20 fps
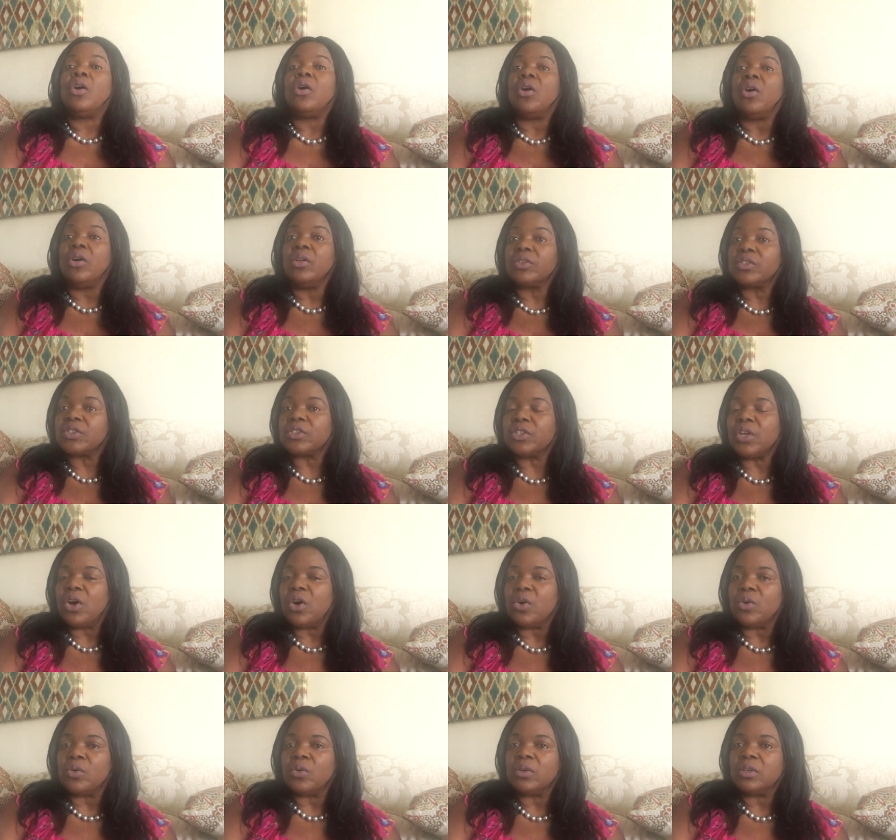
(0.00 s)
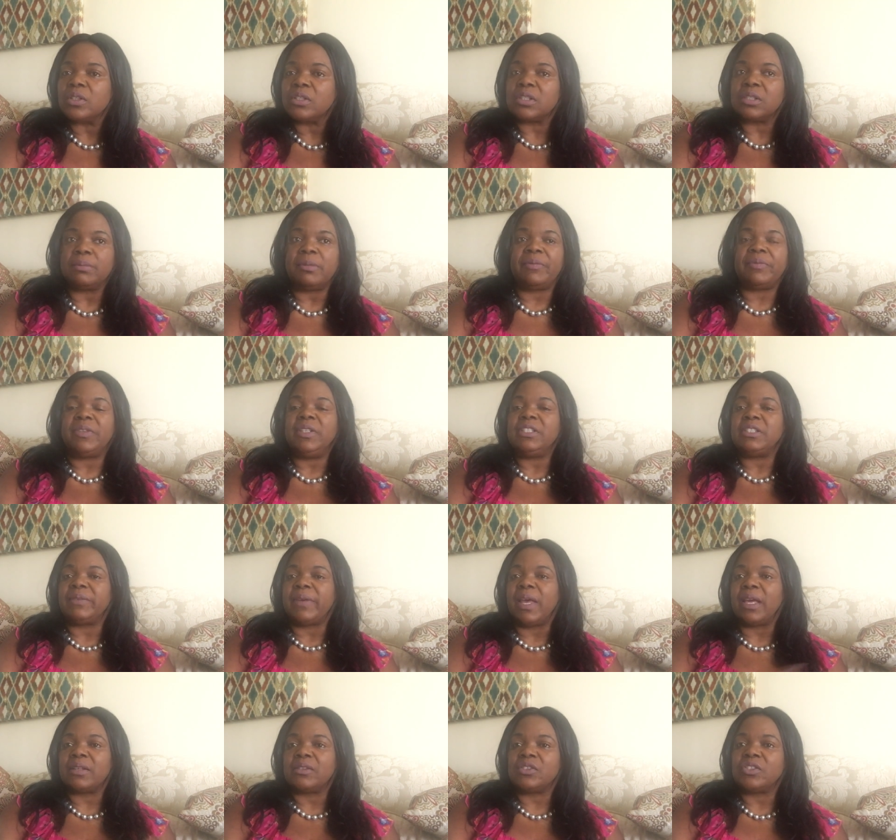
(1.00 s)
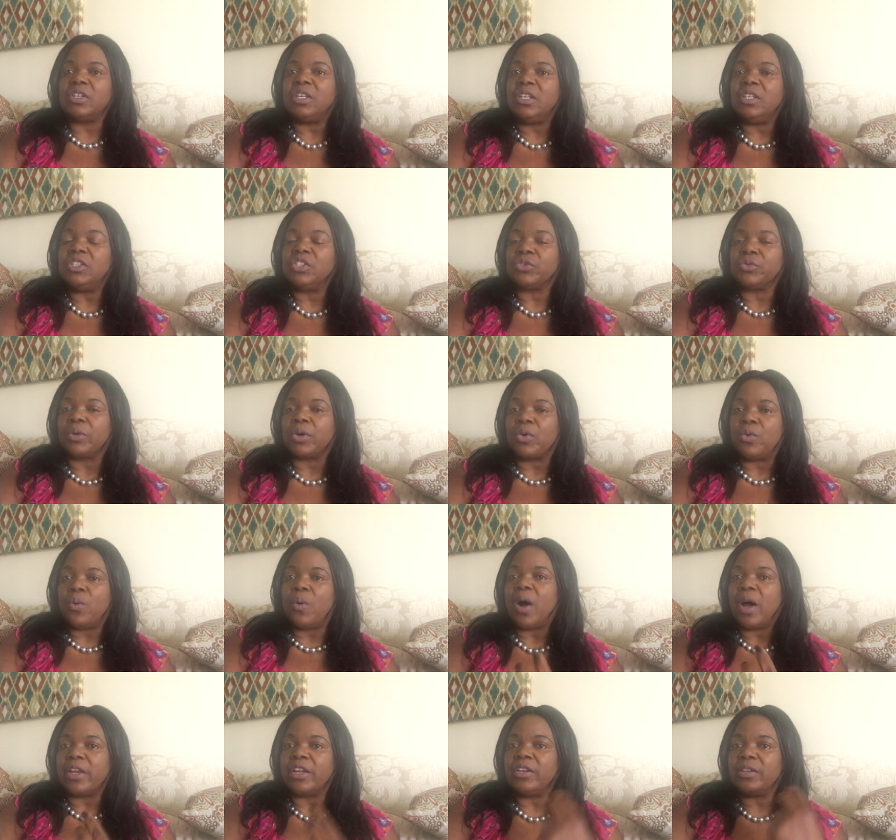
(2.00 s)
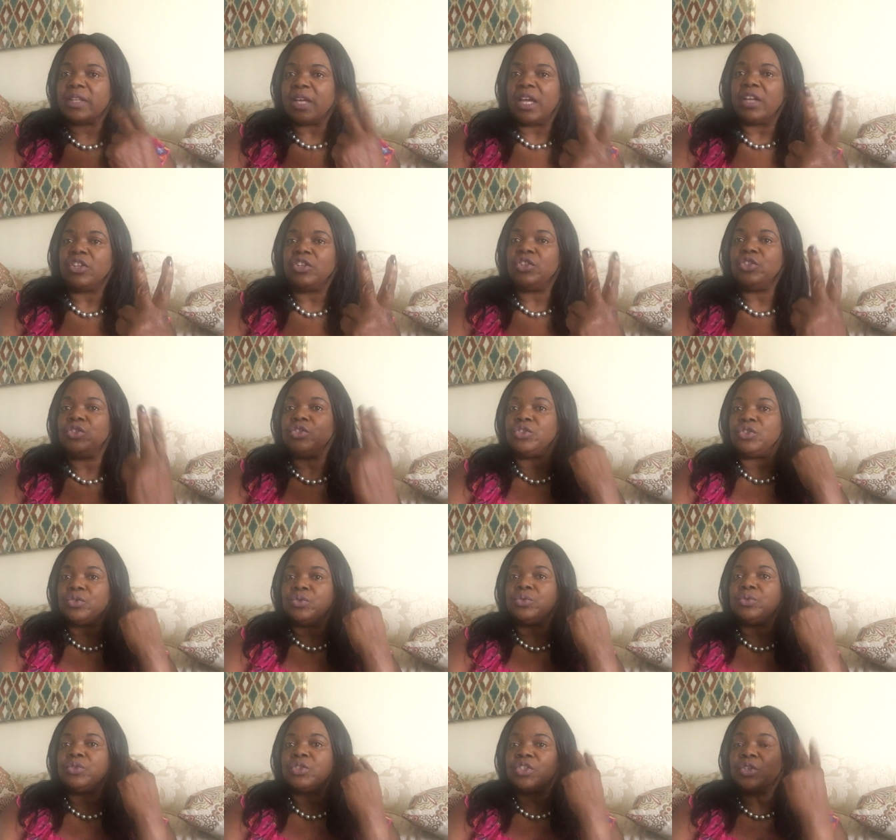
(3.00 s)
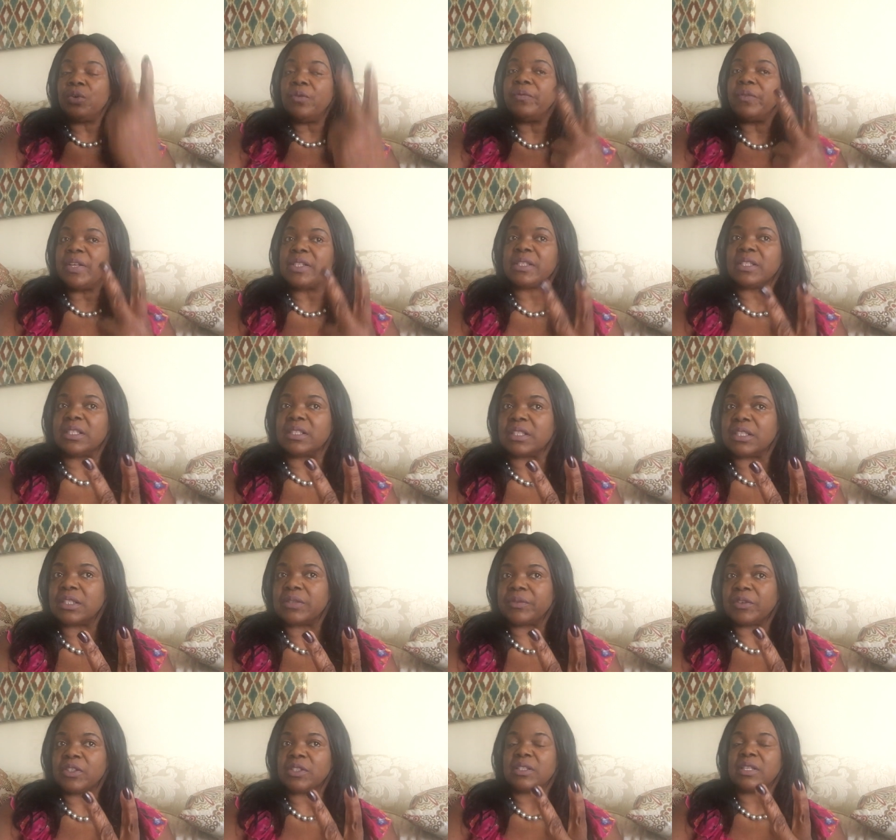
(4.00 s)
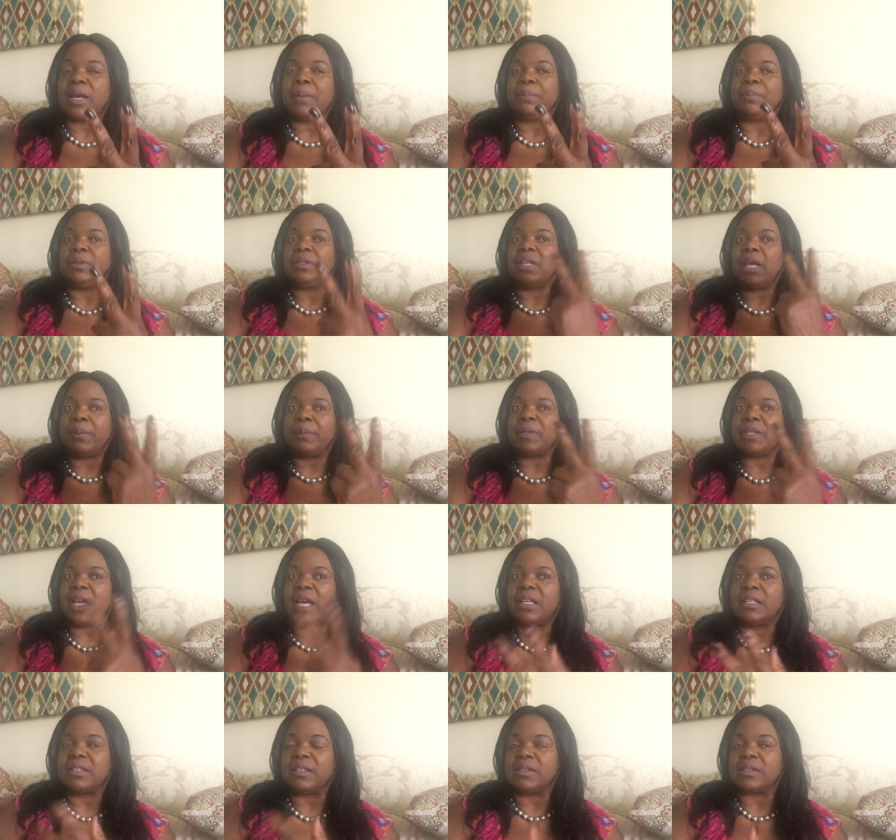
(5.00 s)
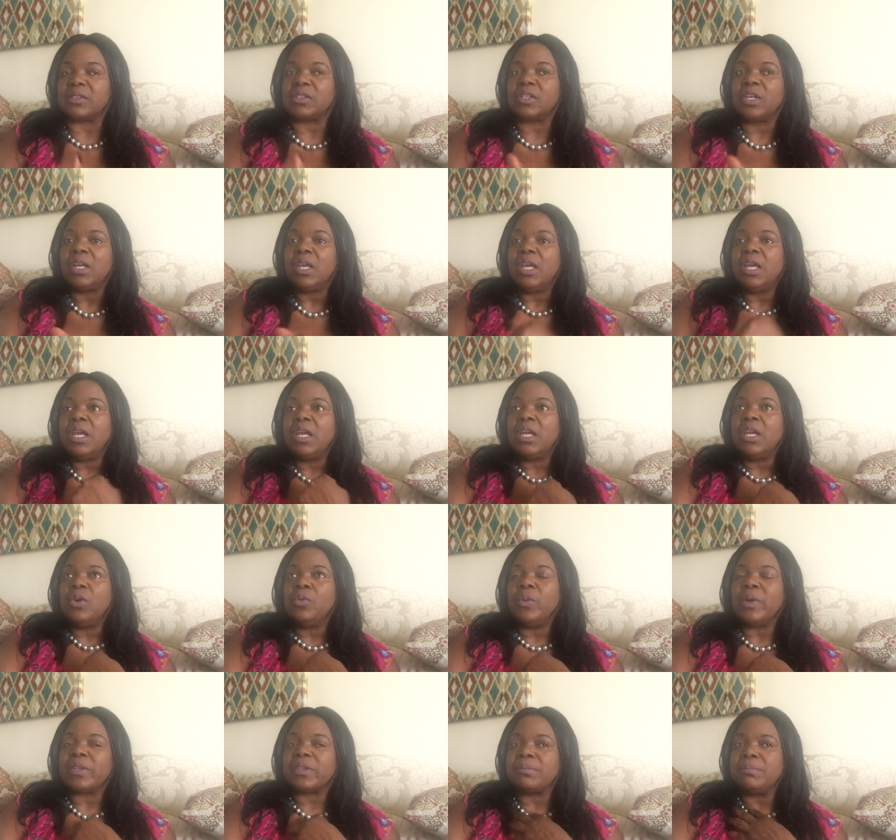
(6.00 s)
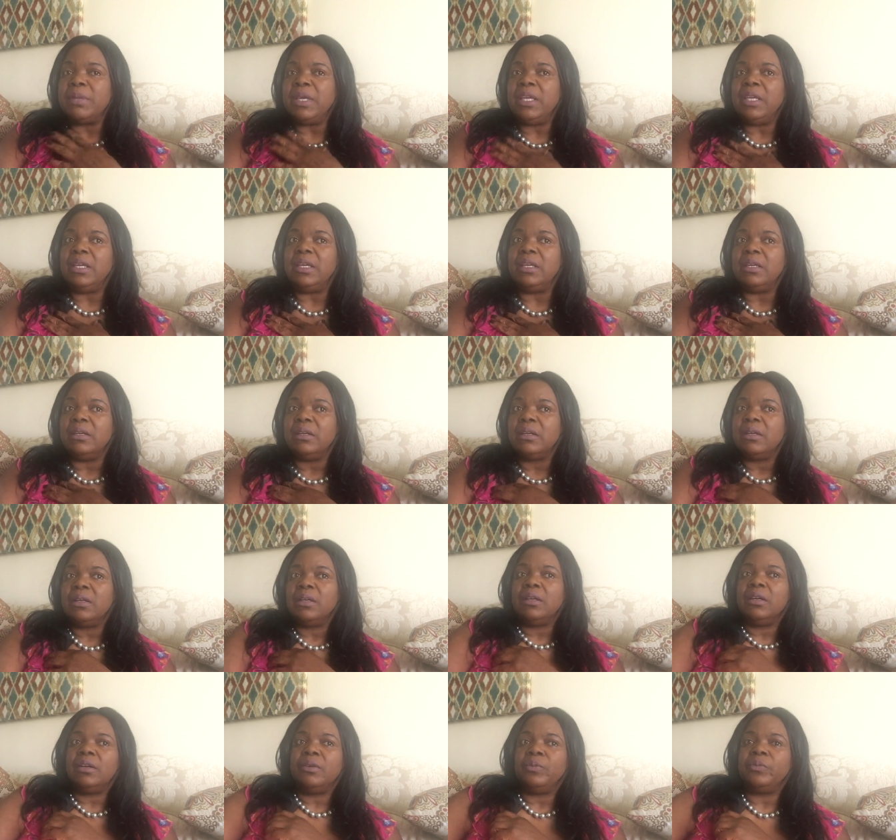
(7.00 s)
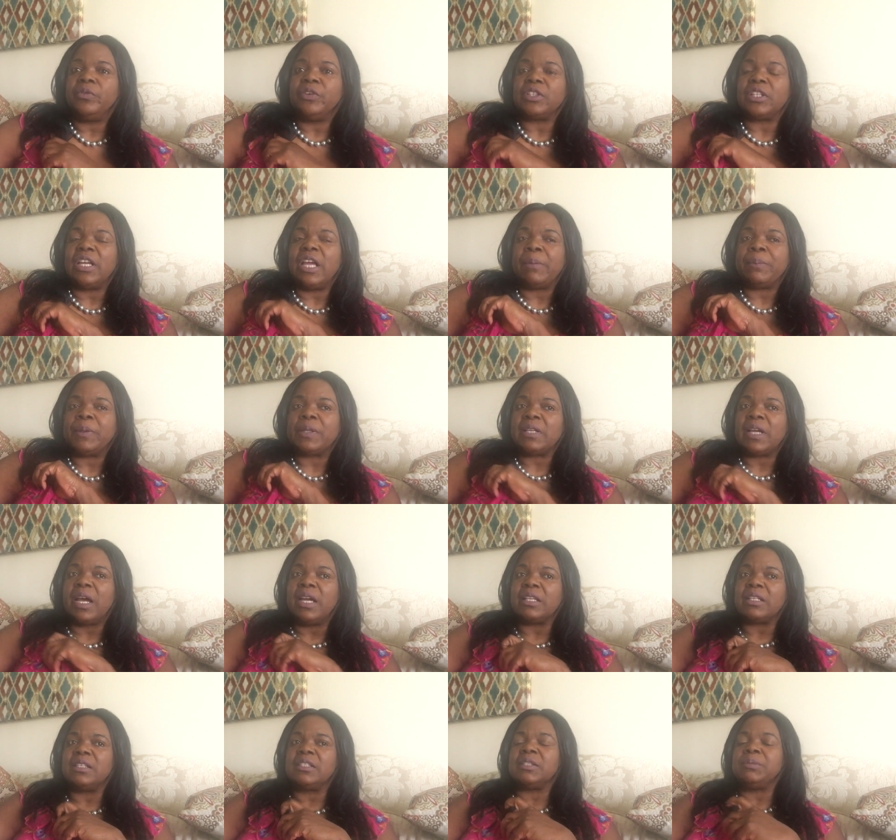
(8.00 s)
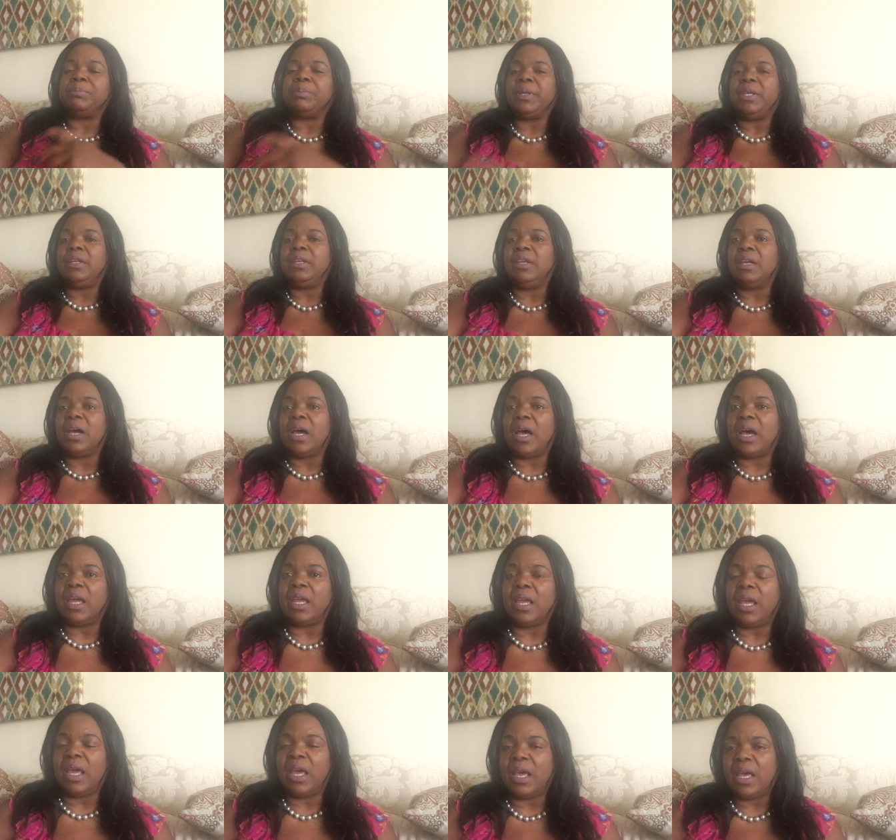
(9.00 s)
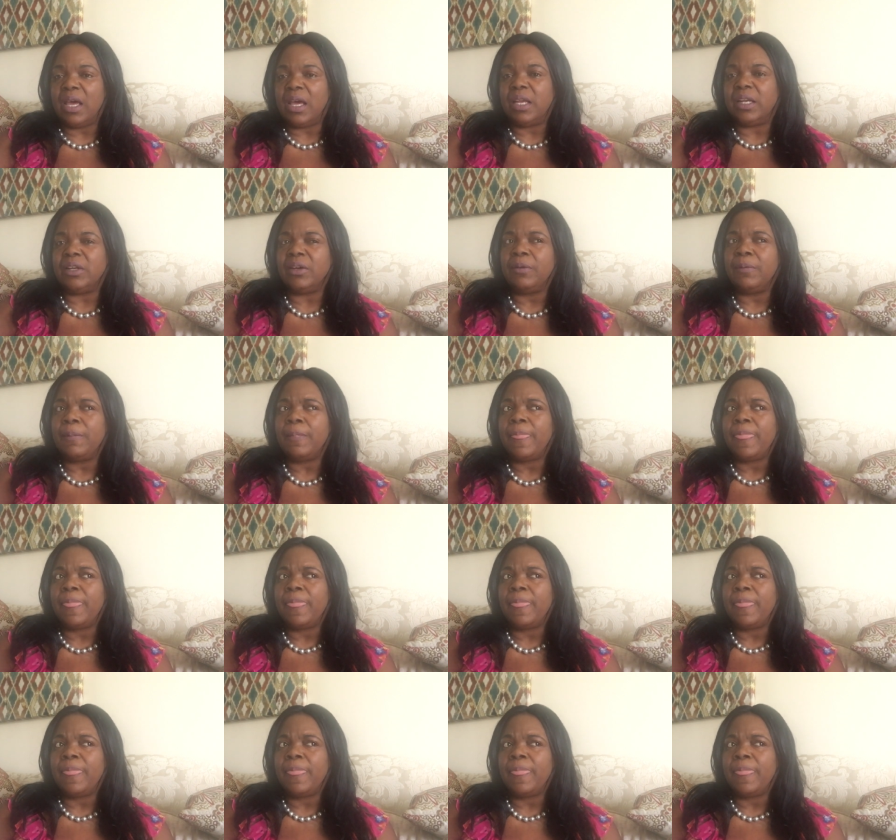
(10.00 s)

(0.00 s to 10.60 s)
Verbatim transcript: Also, some of these vaccines require that you do two visits. For example, hepatitis. With me, for the hepatitis B, I had